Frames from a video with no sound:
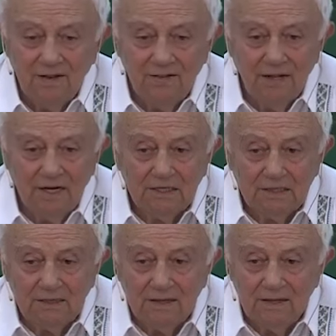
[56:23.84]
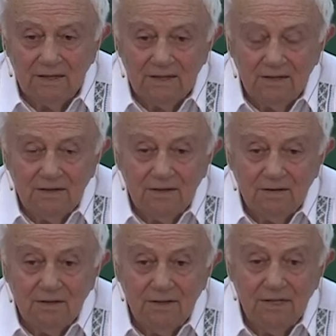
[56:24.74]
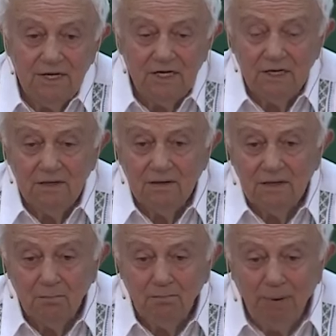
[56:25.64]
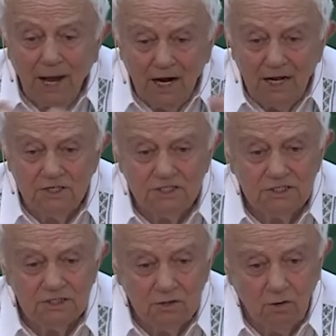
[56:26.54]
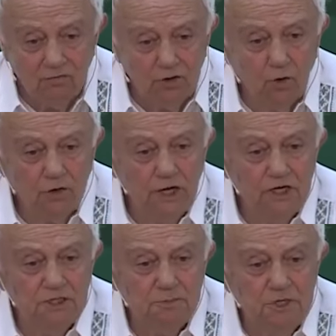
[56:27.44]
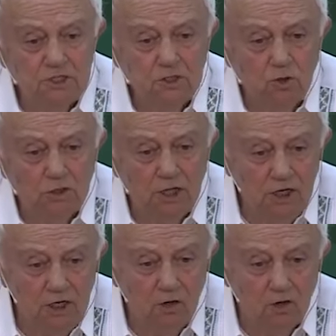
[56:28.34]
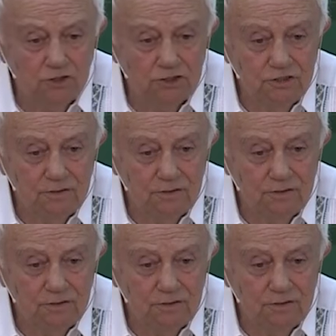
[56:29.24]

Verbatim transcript: that the balance of the organism is totally lost.